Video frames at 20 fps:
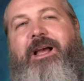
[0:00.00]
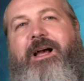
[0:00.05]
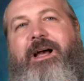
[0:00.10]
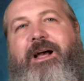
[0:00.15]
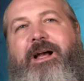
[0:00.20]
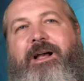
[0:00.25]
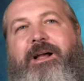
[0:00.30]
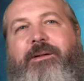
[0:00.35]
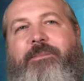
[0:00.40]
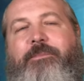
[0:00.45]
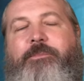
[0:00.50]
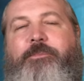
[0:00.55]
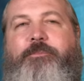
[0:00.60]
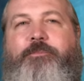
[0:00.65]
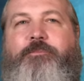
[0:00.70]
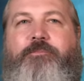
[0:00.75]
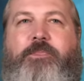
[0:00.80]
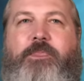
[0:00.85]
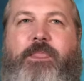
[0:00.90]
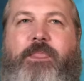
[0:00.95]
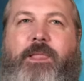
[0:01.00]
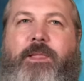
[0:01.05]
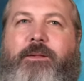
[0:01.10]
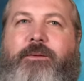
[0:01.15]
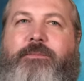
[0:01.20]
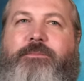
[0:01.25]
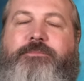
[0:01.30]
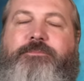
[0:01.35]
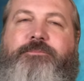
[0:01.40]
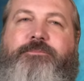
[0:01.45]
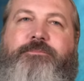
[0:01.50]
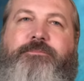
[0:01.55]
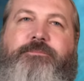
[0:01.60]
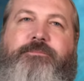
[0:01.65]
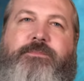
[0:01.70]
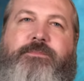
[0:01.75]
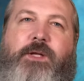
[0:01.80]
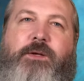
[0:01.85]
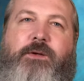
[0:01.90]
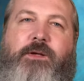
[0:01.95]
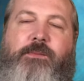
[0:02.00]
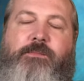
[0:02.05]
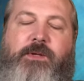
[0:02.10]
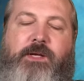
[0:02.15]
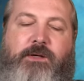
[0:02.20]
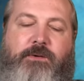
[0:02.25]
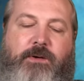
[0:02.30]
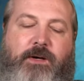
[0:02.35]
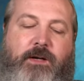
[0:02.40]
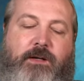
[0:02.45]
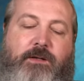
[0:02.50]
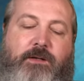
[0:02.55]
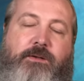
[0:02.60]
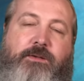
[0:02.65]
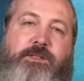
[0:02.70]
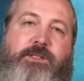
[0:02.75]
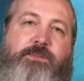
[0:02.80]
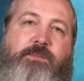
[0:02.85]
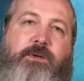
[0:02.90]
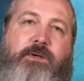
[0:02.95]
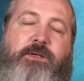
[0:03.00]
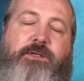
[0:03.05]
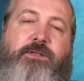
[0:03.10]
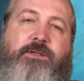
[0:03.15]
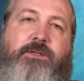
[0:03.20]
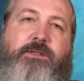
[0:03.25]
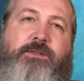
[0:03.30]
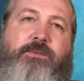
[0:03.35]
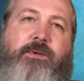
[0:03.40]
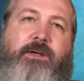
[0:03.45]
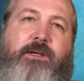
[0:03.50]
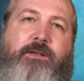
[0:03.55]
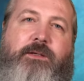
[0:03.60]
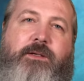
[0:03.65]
You can be critical and spiritual as well.